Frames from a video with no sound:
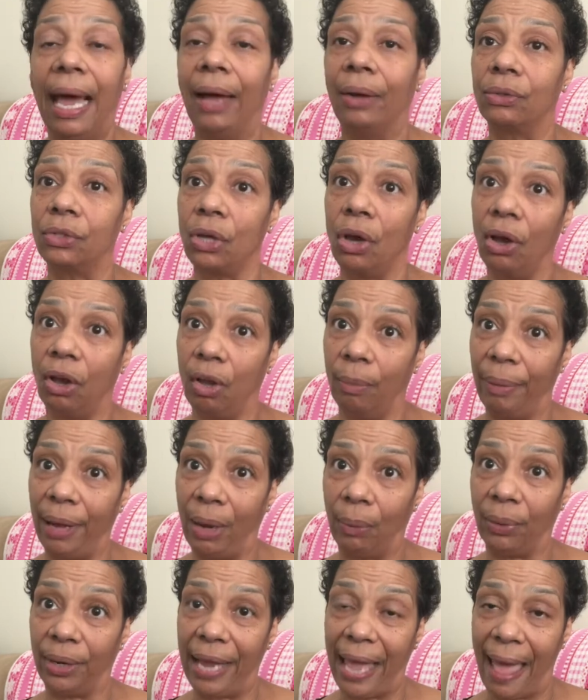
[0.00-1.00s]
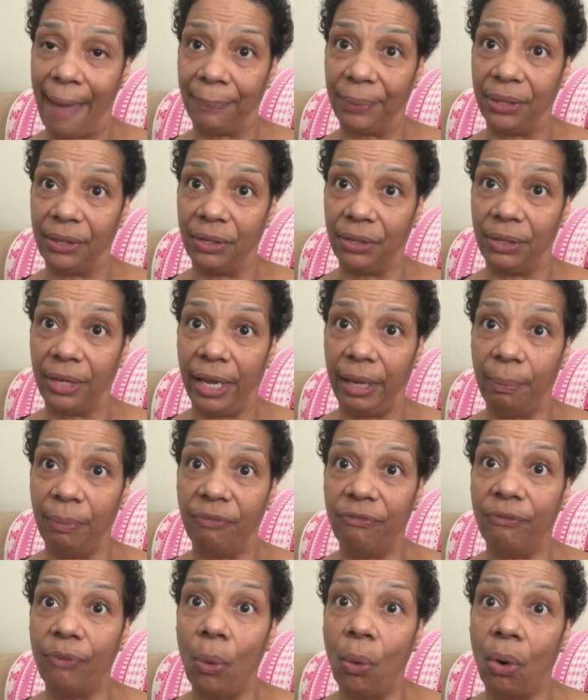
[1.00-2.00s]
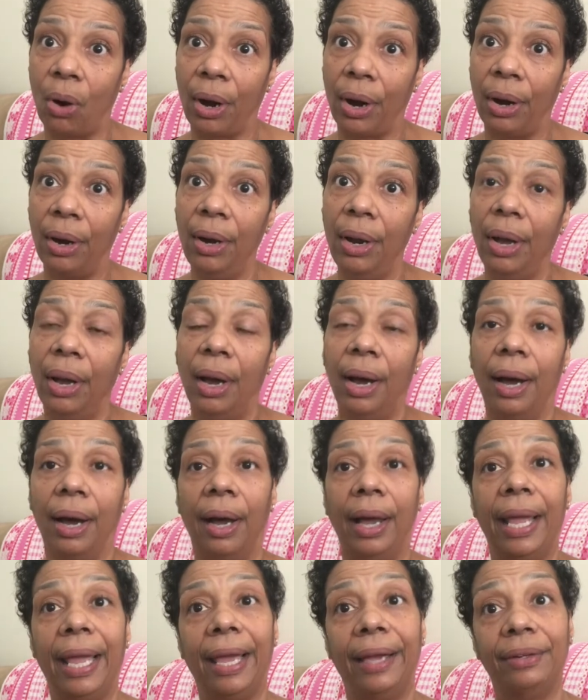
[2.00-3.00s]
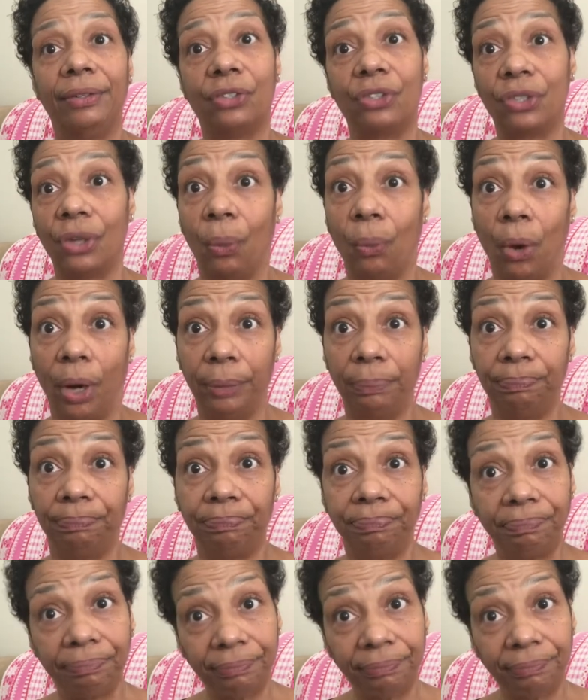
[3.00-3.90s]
I'll talk about what happened the day before and so on.